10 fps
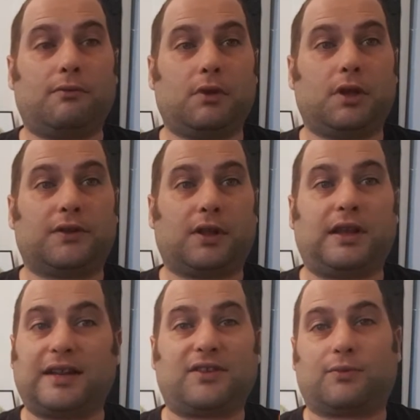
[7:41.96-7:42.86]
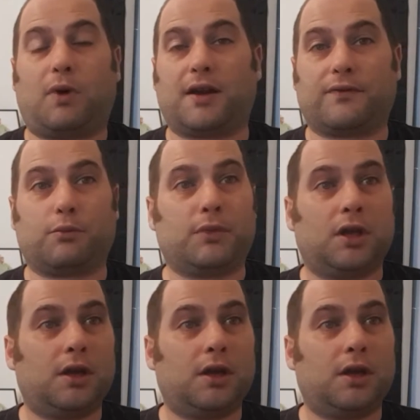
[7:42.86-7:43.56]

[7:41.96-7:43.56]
and that's just one of them.